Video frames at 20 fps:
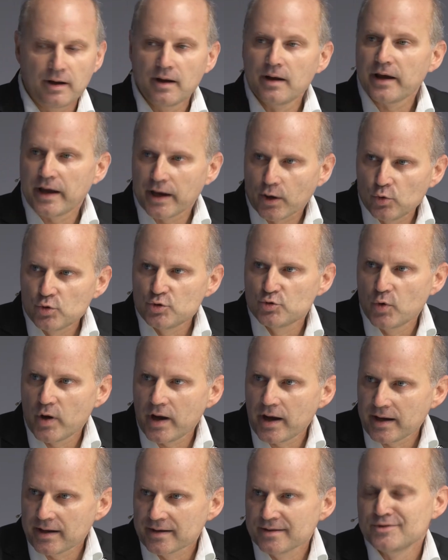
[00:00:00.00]
a good
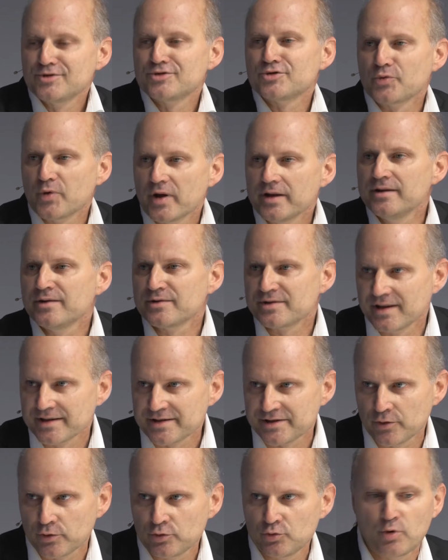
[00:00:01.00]
way to reduce the
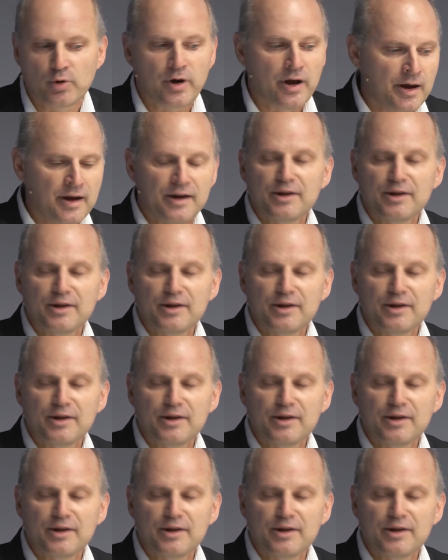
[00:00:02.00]
CO2